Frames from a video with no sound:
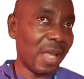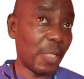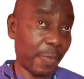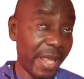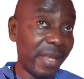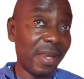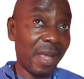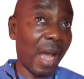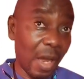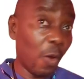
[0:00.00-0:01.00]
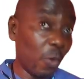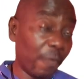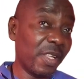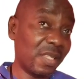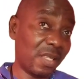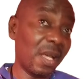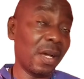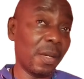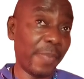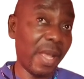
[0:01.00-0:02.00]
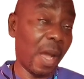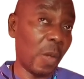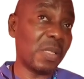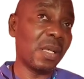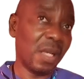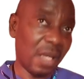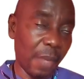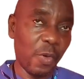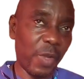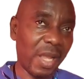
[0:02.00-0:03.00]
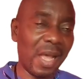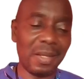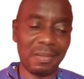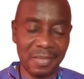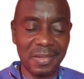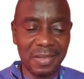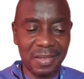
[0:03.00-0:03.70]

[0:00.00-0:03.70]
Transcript: explain how all of this play out, but we can